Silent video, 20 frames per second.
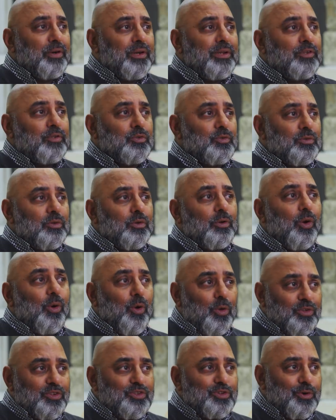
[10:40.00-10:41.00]
Britain's
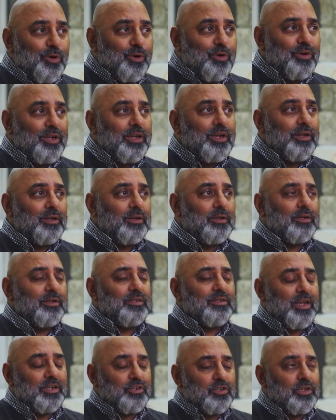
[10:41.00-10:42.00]
own story
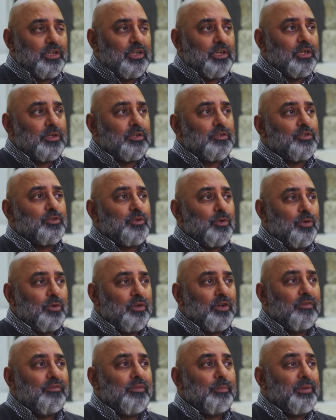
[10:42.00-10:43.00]
is actually a
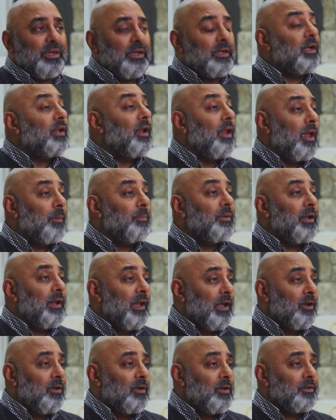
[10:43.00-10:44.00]
story of being a climate
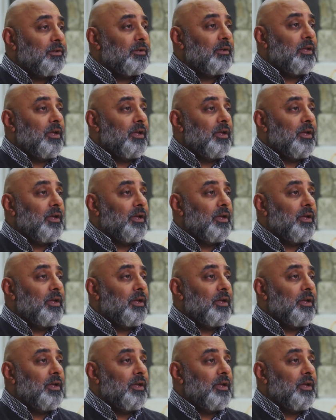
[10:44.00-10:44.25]
laggard